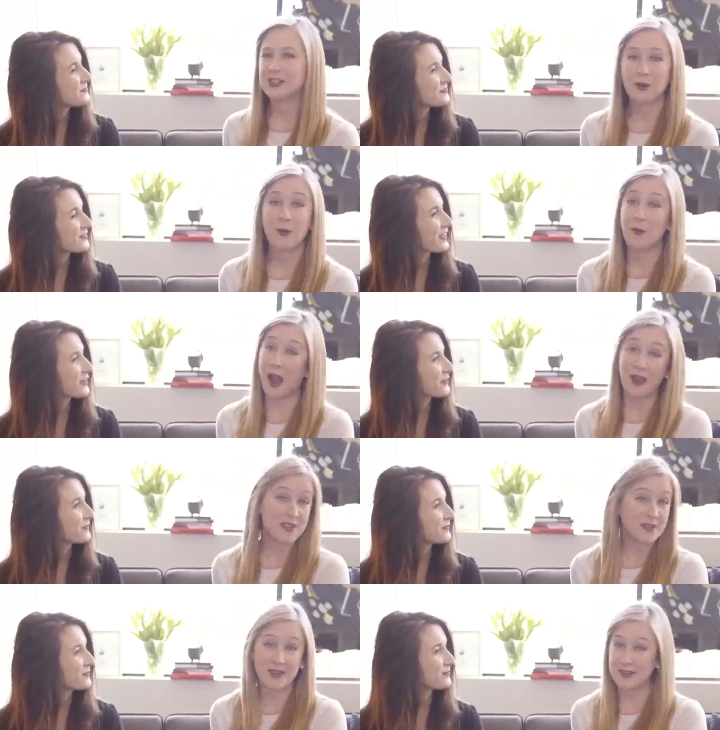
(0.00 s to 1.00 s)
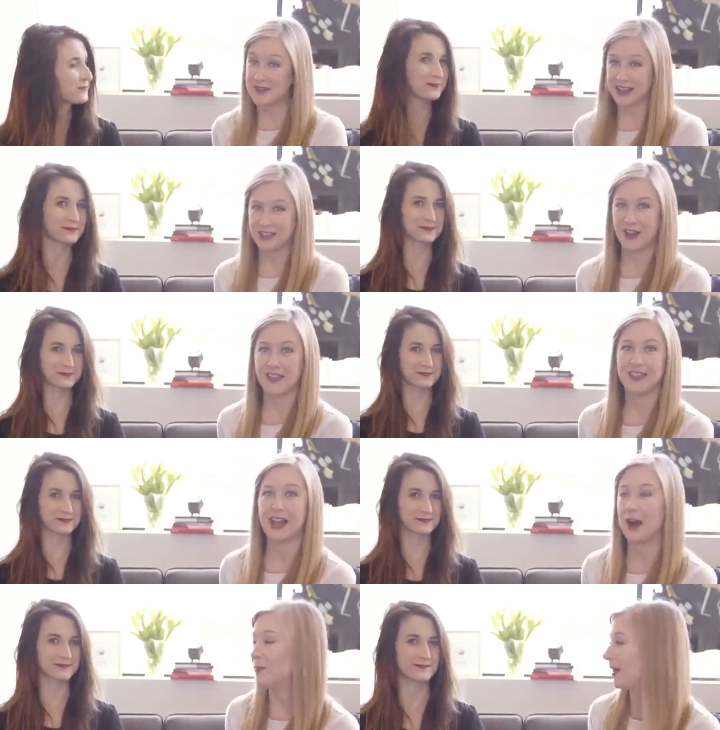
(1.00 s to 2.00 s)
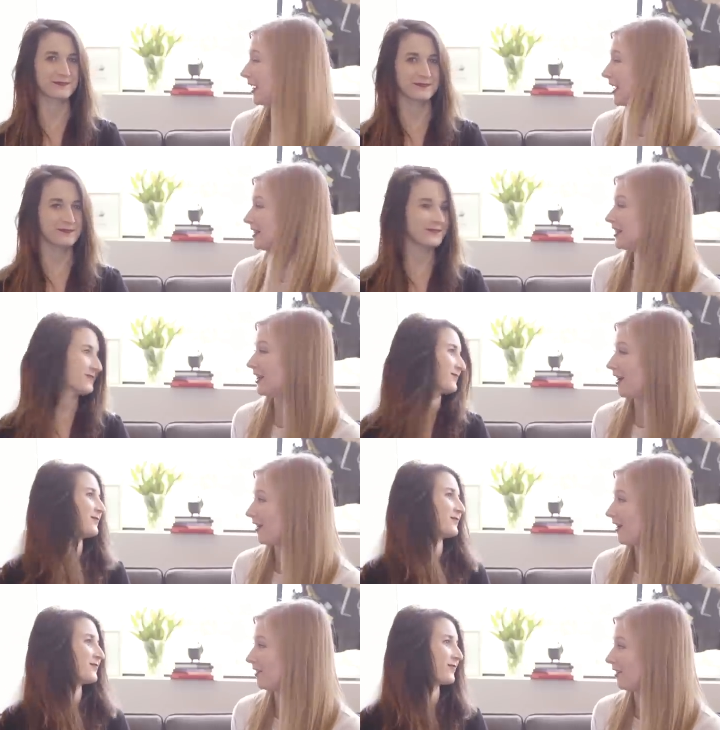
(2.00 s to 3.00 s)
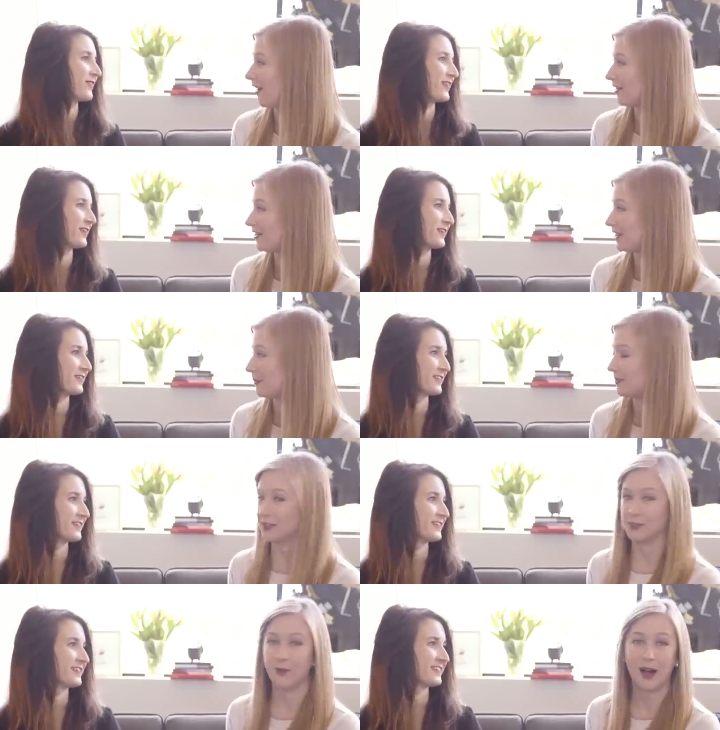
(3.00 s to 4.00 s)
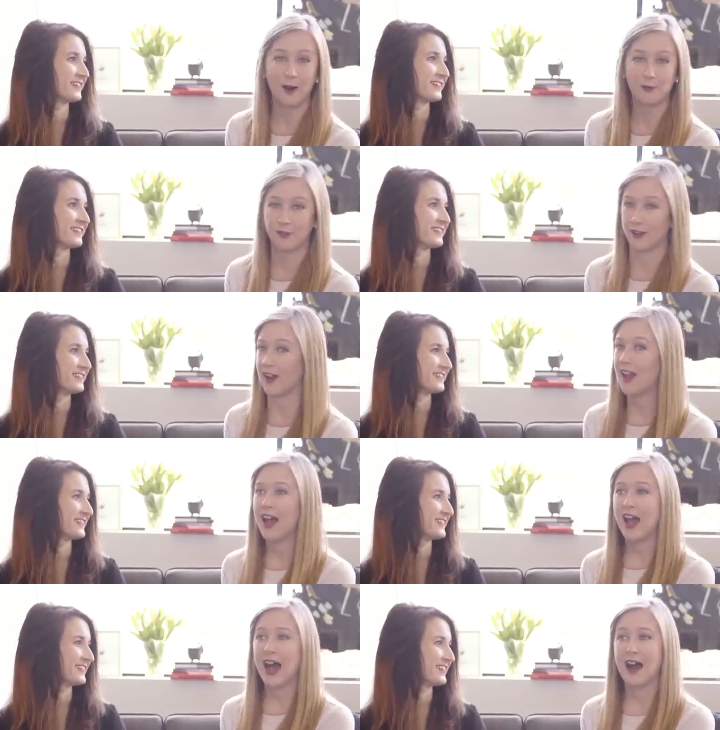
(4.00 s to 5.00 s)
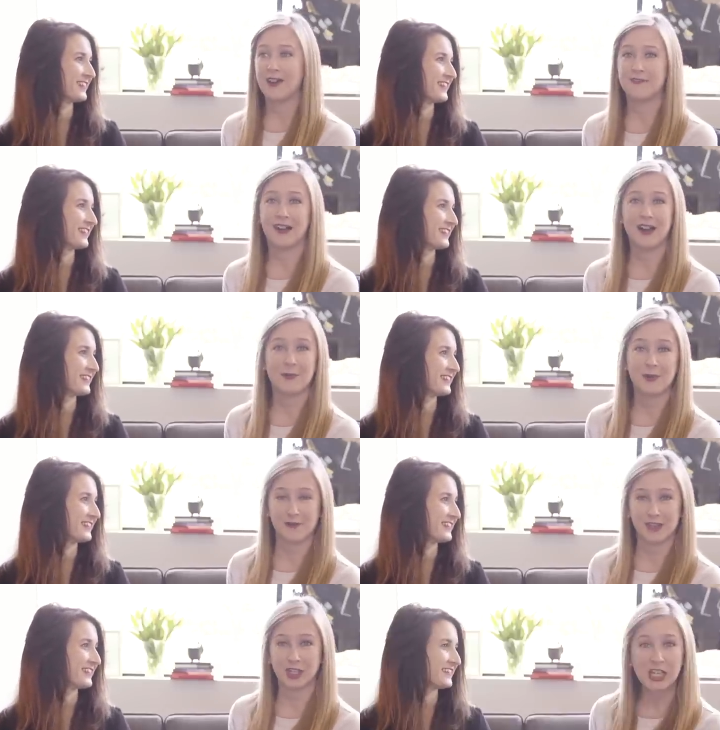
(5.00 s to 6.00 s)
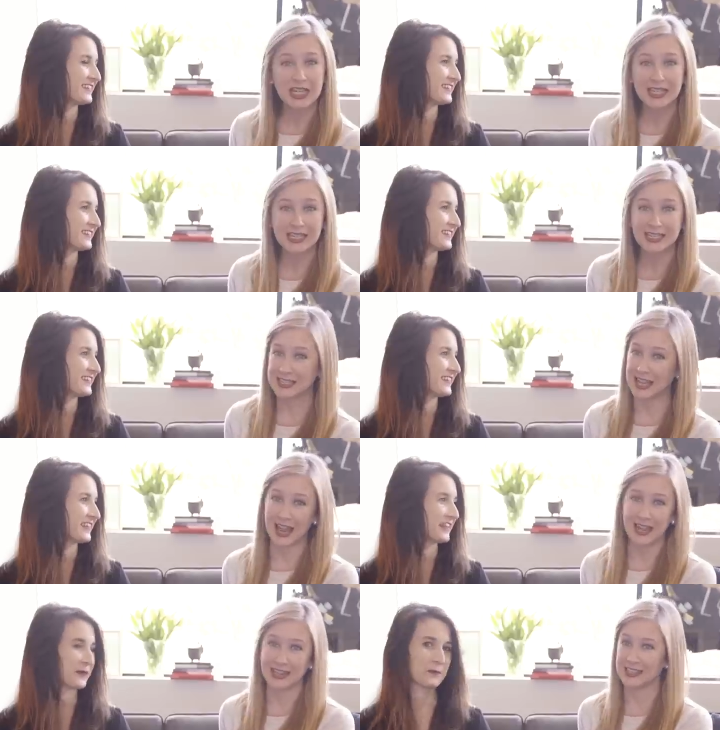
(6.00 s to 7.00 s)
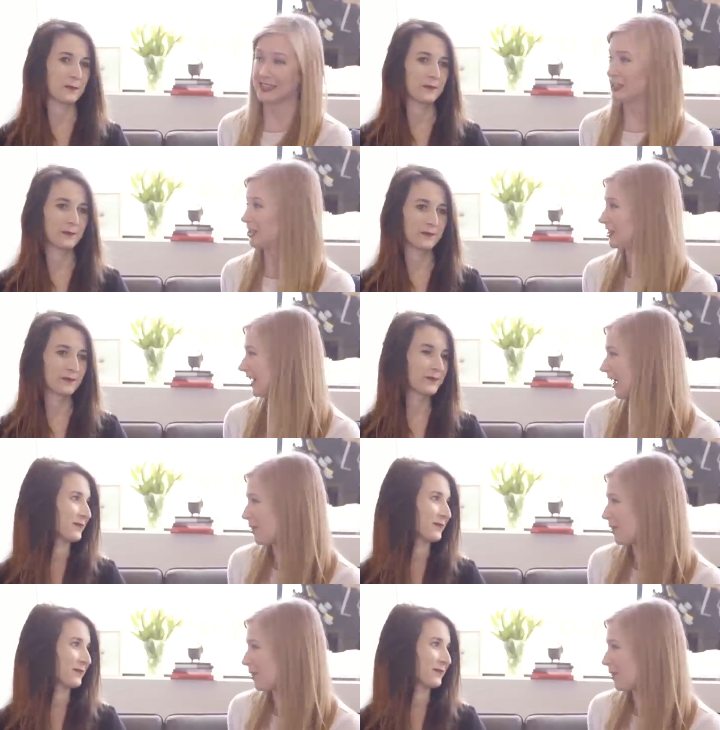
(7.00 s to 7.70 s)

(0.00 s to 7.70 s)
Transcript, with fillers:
Speaker 1: So I recommend you guys try this out. Meghan has a ton of other tips as well for how to find the perfect jeans and just like I